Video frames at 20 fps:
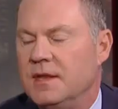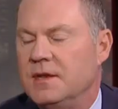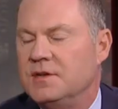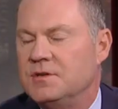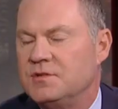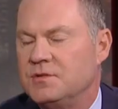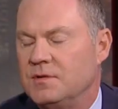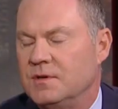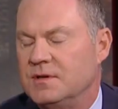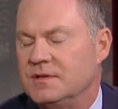
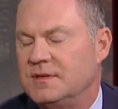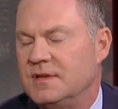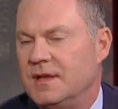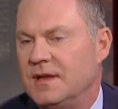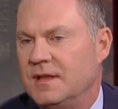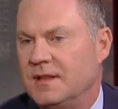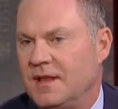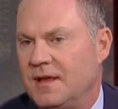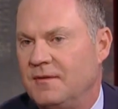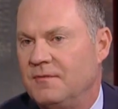industry has
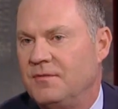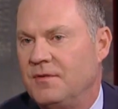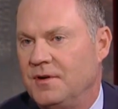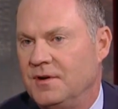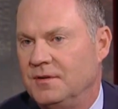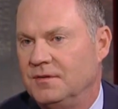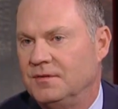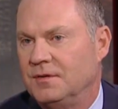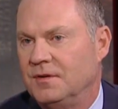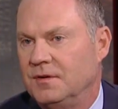taken that
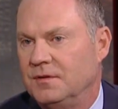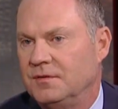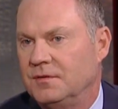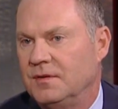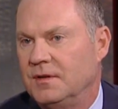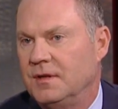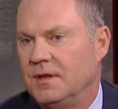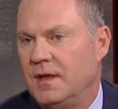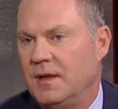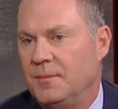very
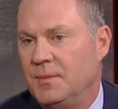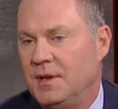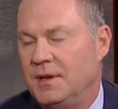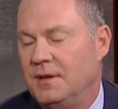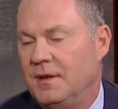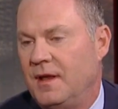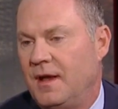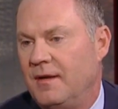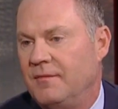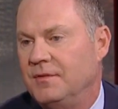seriously. I
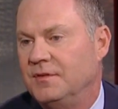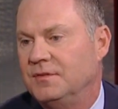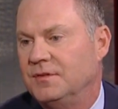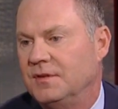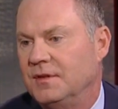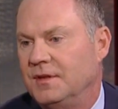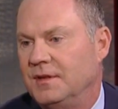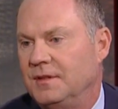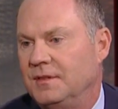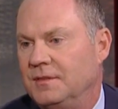mean,
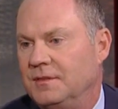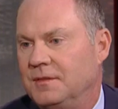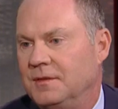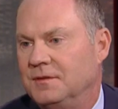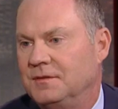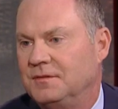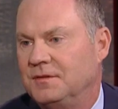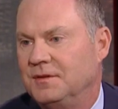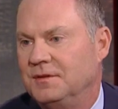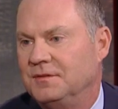obviously,
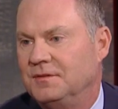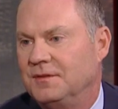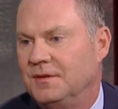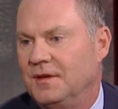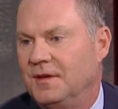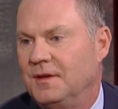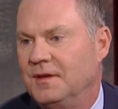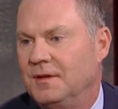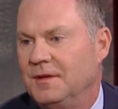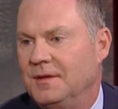this is
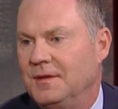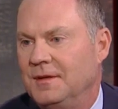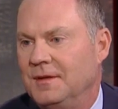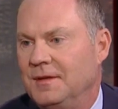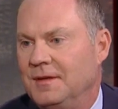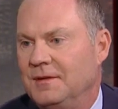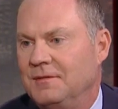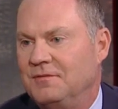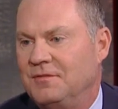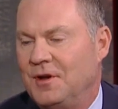a
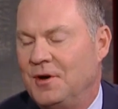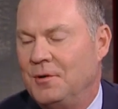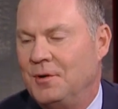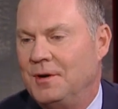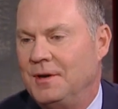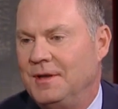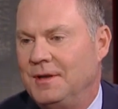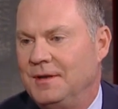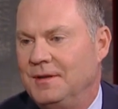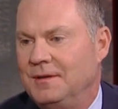
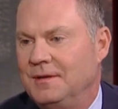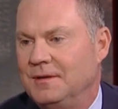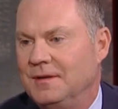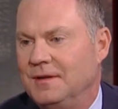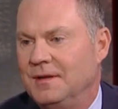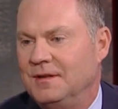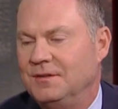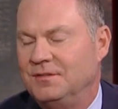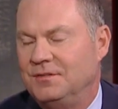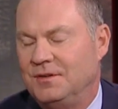very
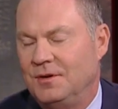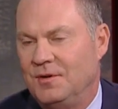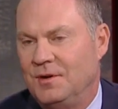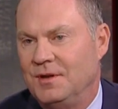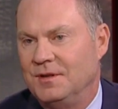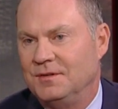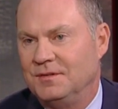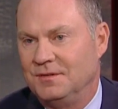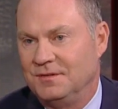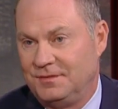a
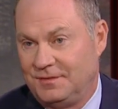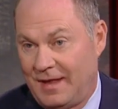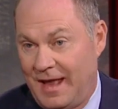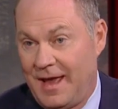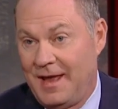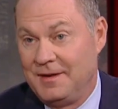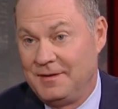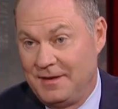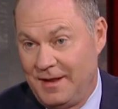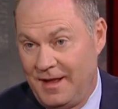serious and
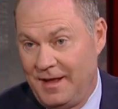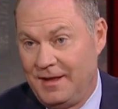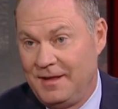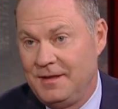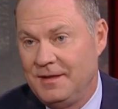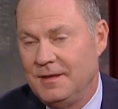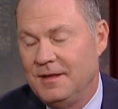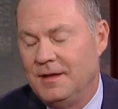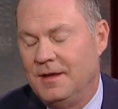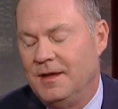sad
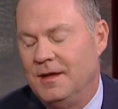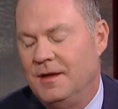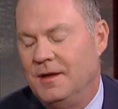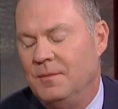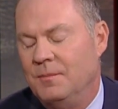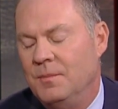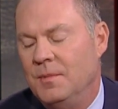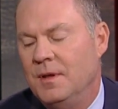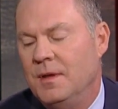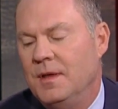day.
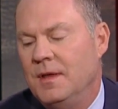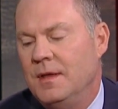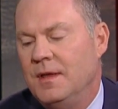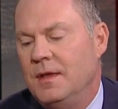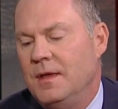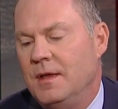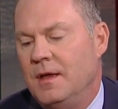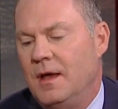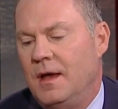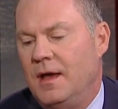Um,
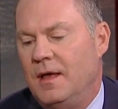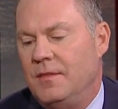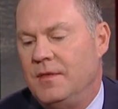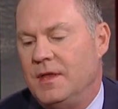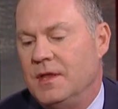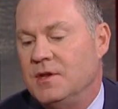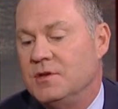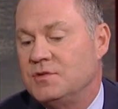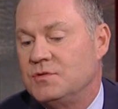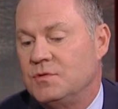uh,
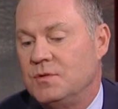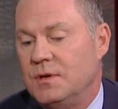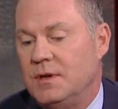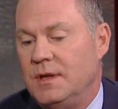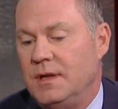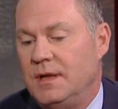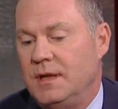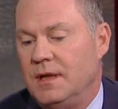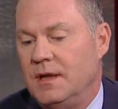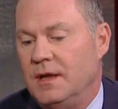the
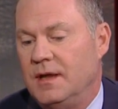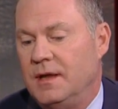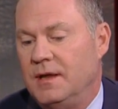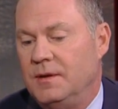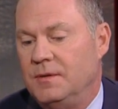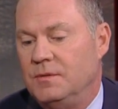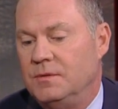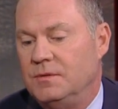industry uh,